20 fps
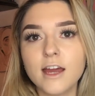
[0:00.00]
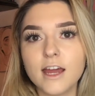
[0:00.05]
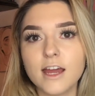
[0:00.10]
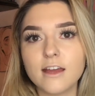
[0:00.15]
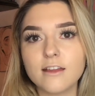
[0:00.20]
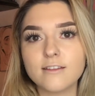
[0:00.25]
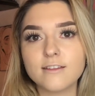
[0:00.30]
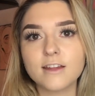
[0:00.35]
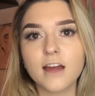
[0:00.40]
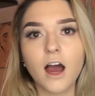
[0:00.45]

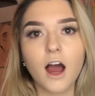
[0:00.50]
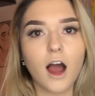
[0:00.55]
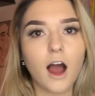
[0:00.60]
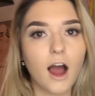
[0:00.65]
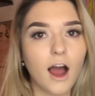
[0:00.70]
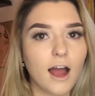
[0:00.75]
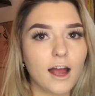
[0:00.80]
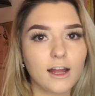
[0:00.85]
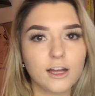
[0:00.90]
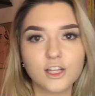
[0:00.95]
it's
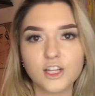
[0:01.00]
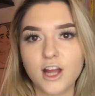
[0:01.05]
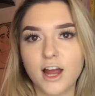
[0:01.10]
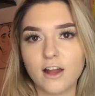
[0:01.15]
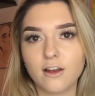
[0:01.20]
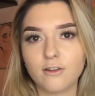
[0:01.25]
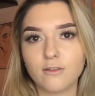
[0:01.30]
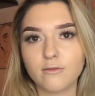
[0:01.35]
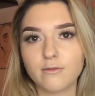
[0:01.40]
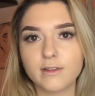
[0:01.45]

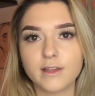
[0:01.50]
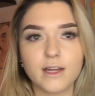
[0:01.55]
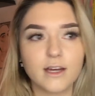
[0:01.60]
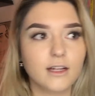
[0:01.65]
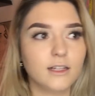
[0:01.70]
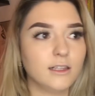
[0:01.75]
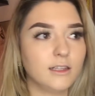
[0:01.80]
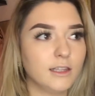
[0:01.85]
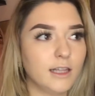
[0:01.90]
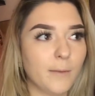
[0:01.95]
eyeshadows,
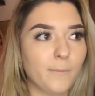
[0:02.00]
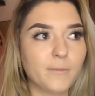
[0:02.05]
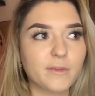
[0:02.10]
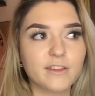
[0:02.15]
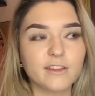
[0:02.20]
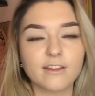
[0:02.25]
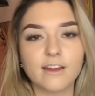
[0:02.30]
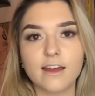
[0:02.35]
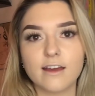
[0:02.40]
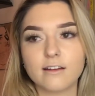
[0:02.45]

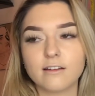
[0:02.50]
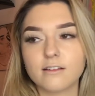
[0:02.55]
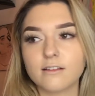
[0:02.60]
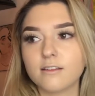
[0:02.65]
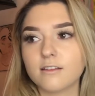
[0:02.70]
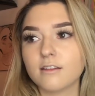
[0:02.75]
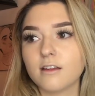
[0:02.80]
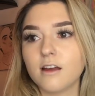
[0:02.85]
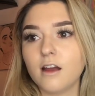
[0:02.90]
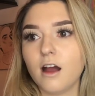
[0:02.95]

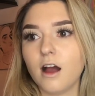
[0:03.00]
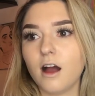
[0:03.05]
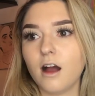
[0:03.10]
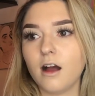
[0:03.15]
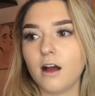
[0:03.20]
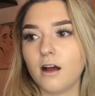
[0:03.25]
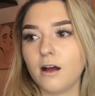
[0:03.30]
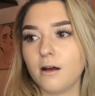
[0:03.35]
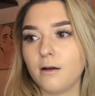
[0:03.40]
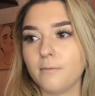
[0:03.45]
lipsticks,
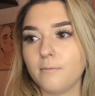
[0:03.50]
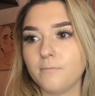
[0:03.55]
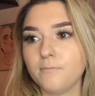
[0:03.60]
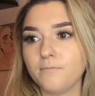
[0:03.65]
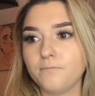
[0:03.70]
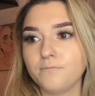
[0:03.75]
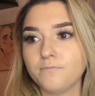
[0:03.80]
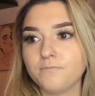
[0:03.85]
um,